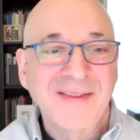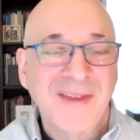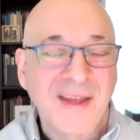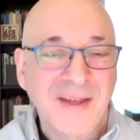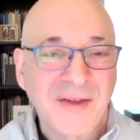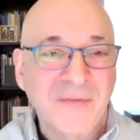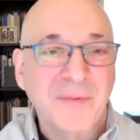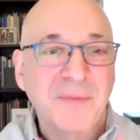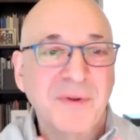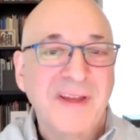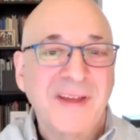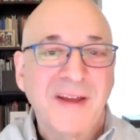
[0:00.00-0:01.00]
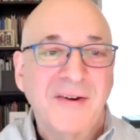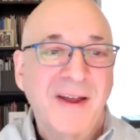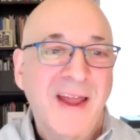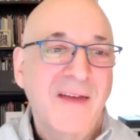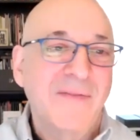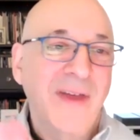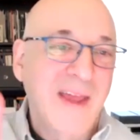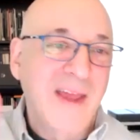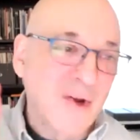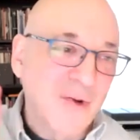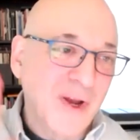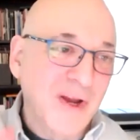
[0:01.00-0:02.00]
Thank you for being here. Have a
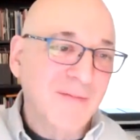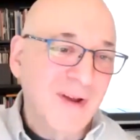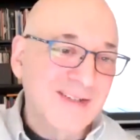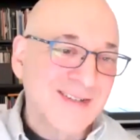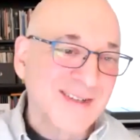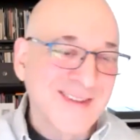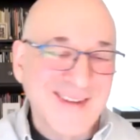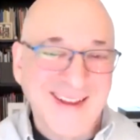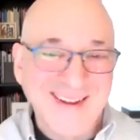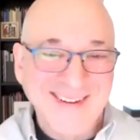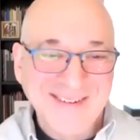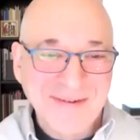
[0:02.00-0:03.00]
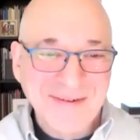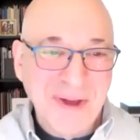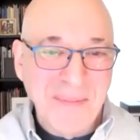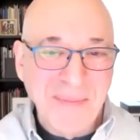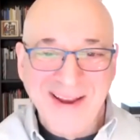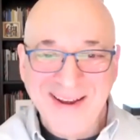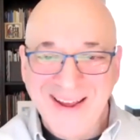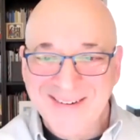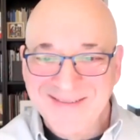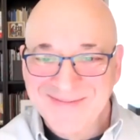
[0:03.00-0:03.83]
great rest of the day. Bye bye now.